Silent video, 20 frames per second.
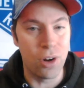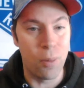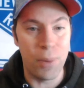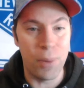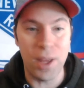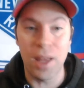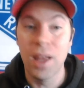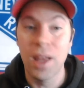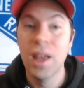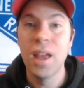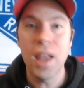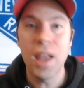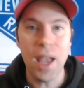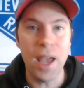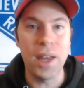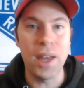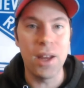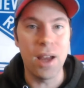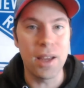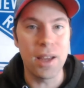bit,
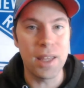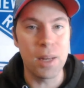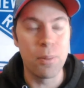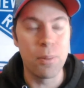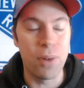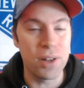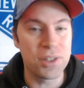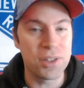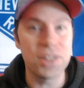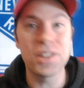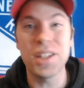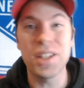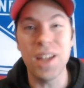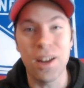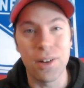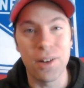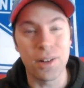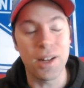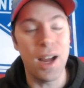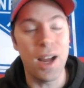and getting Brodzinski
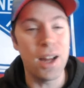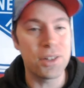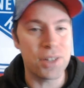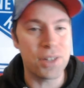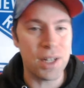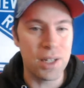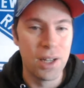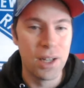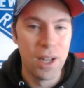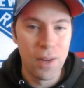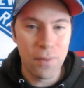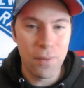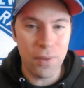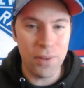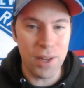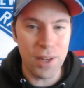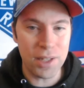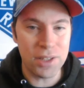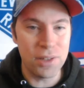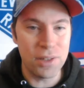under contract for the
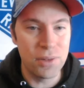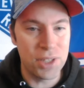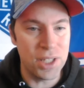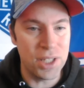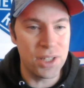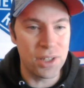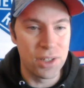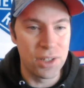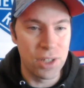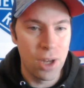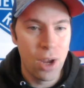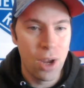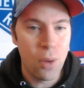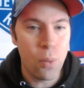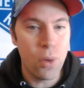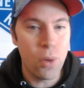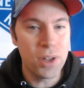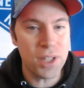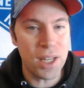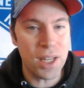next two seasons
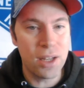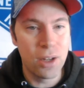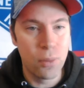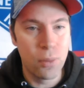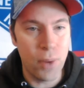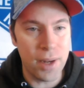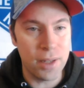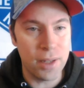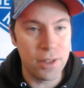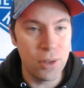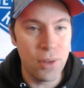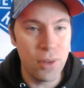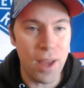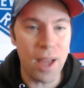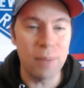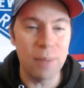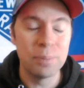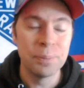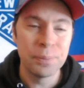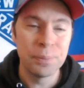was a good way to do that.